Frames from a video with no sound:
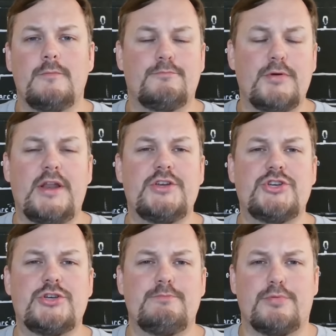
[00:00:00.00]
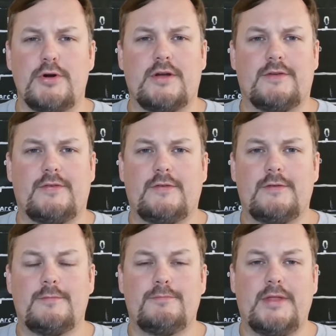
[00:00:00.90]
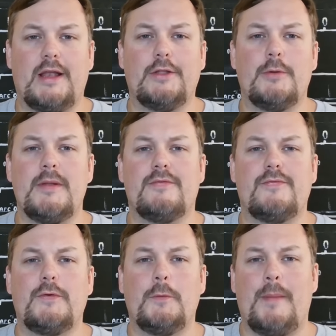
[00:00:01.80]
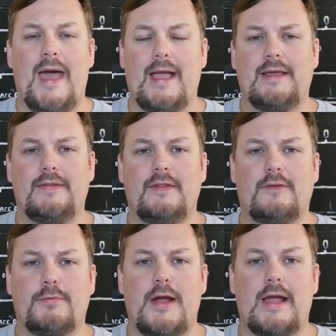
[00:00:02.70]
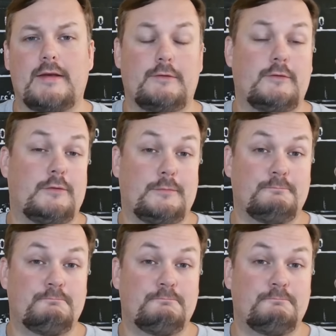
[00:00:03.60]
British Brooks played a little bit of fullback in this practice.